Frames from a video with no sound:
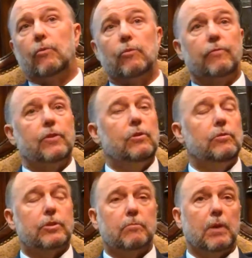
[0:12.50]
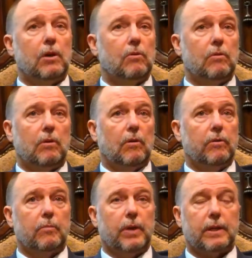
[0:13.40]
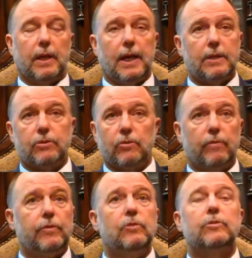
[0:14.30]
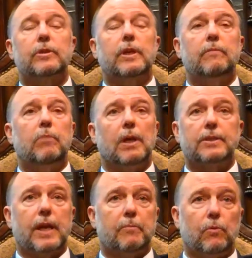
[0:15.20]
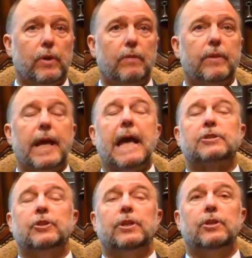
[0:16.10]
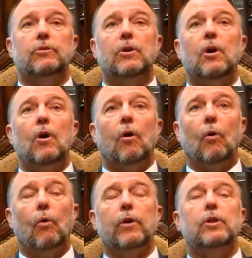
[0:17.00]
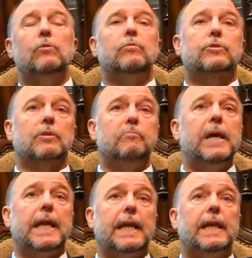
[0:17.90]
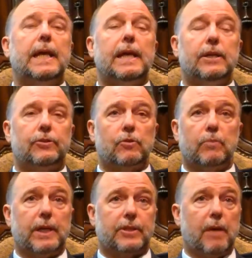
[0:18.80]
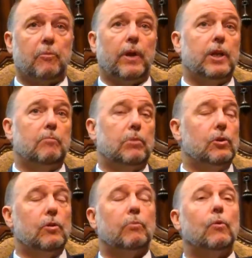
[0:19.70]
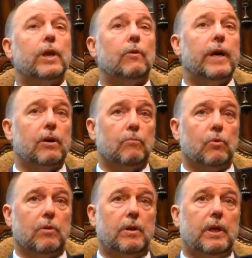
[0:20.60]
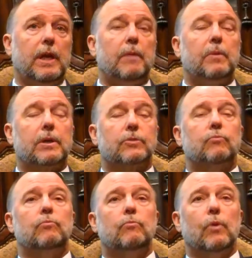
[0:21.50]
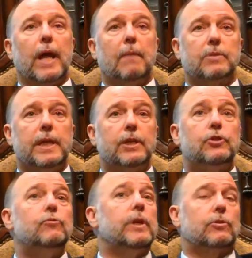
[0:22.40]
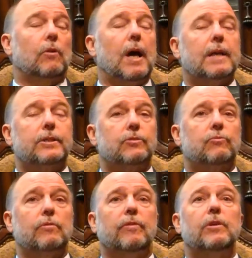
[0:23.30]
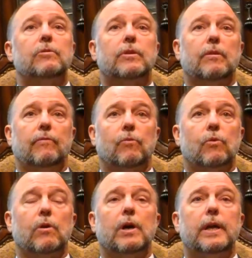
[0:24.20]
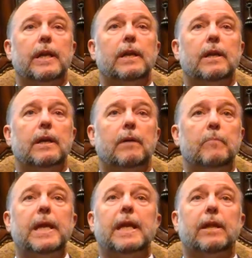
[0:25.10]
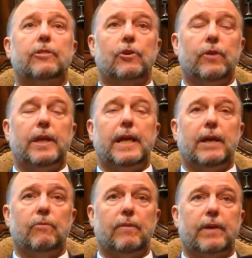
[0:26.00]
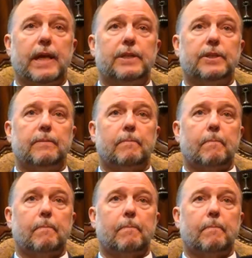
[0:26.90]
refuse to blow on the breathalyzer or refuse to give blood sample, whatever they ask you to do, or you submitted to a breath sample and you blew a .08 or more. Because what happens then is you get your license revoked for an immediate 30-day revocation.